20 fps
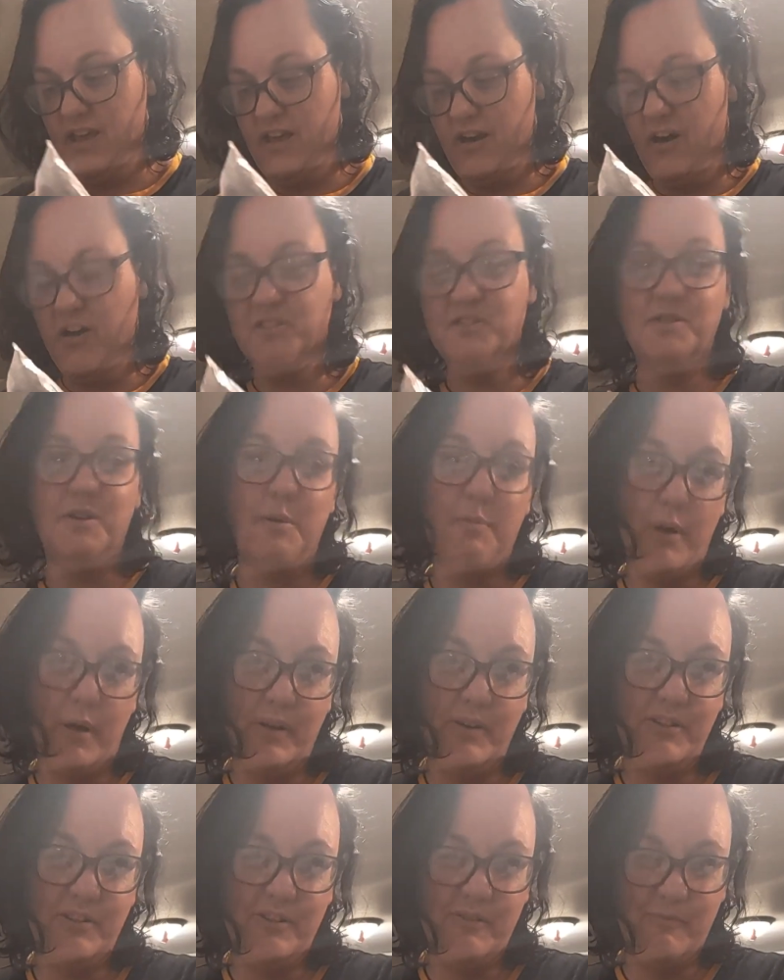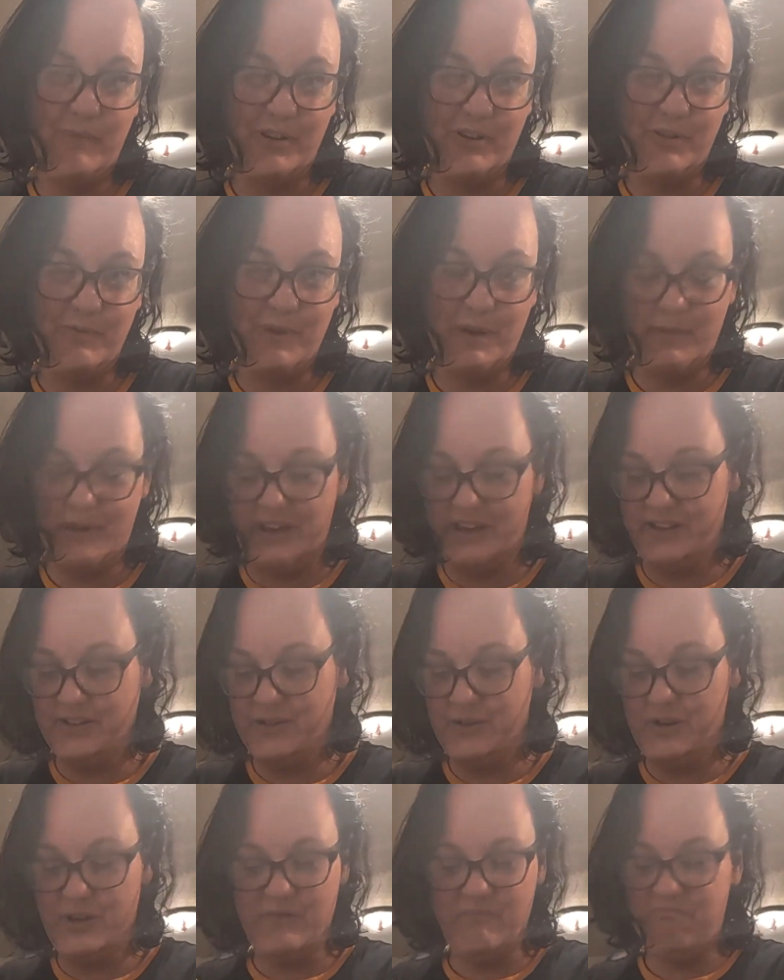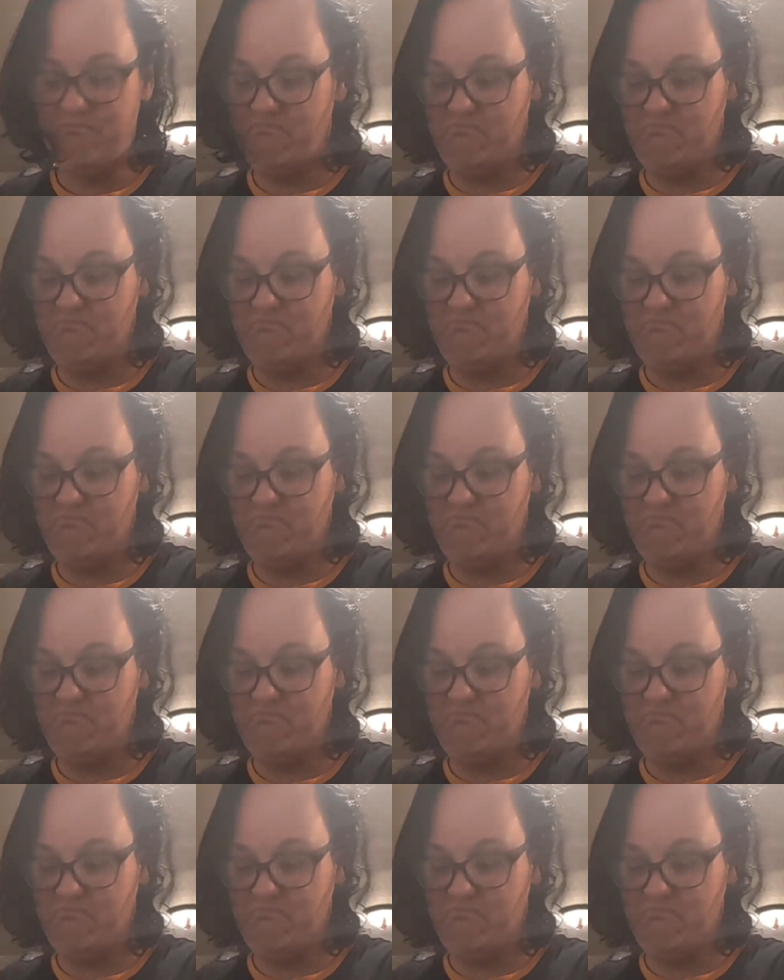Also, I probably should have measured my baking soda.